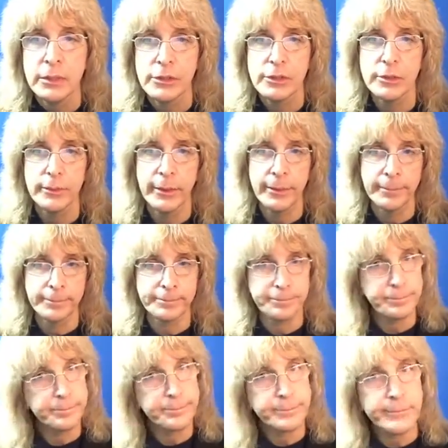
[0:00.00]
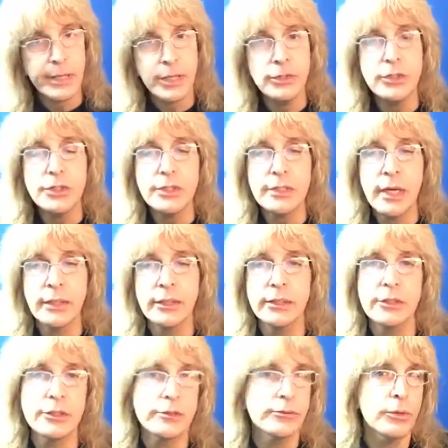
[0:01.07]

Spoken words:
So understanding this,